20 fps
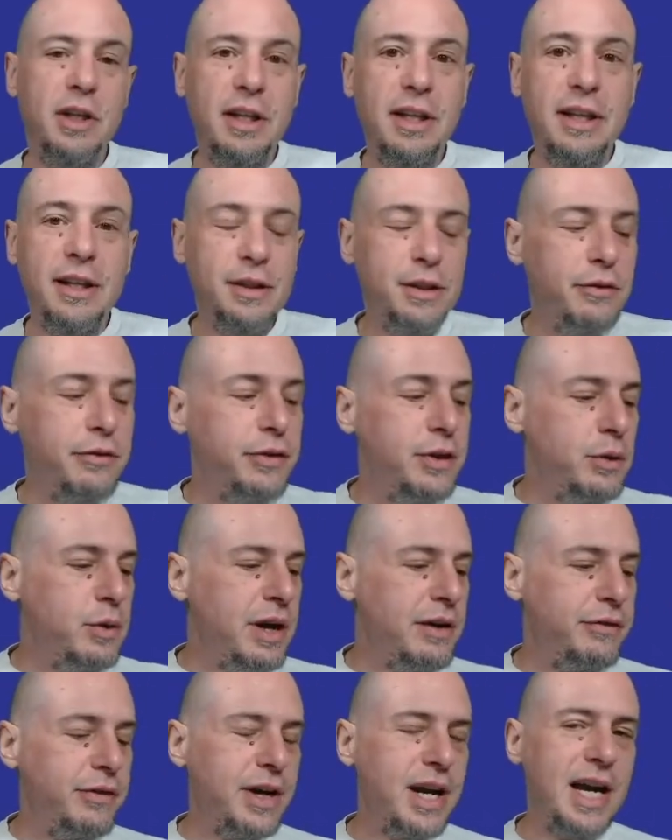there's a view
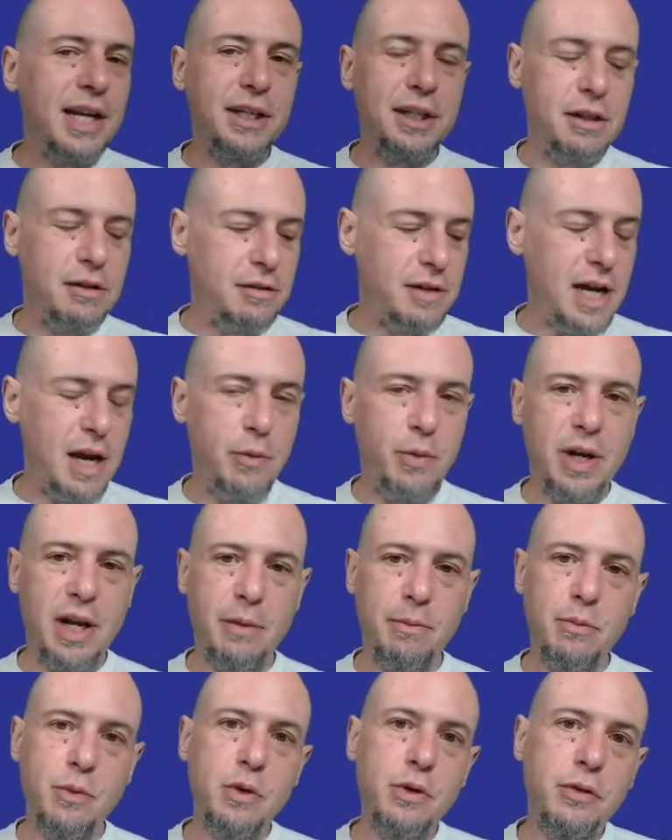I forgot to create when I
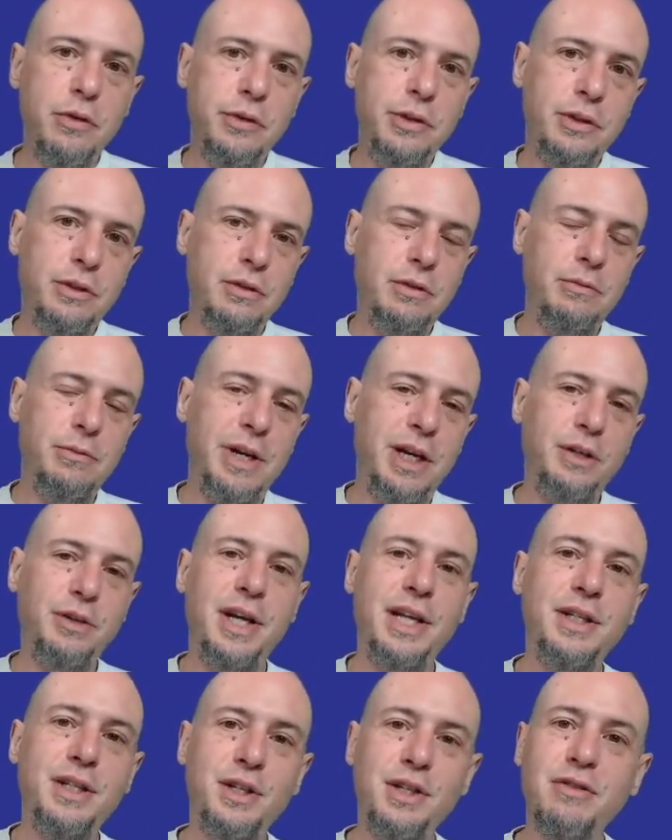moved, when I
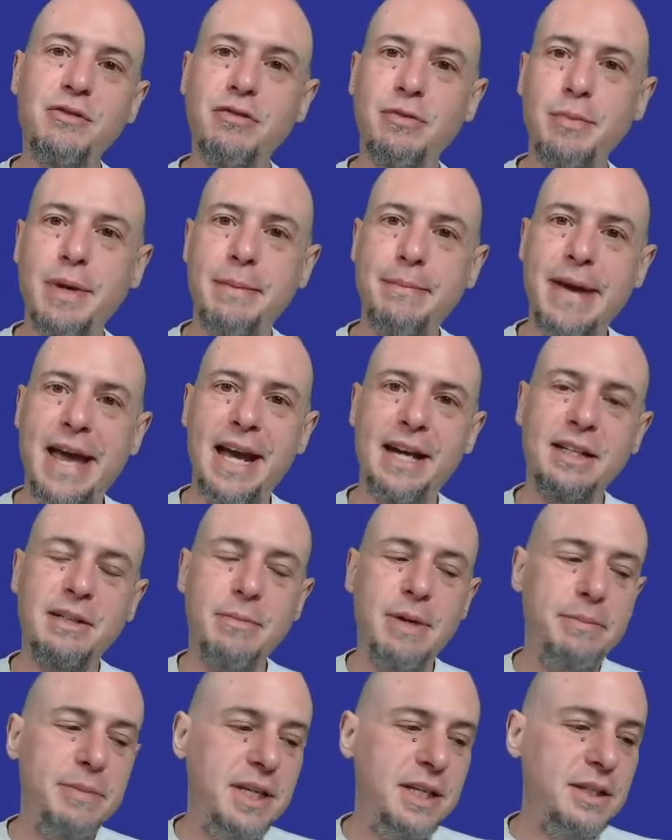transitioned from my Mac to
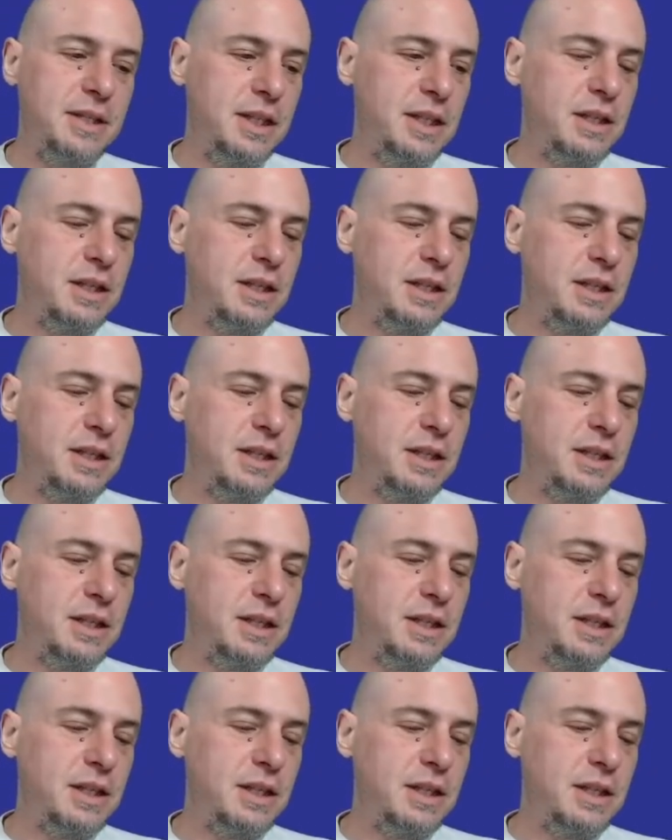my P C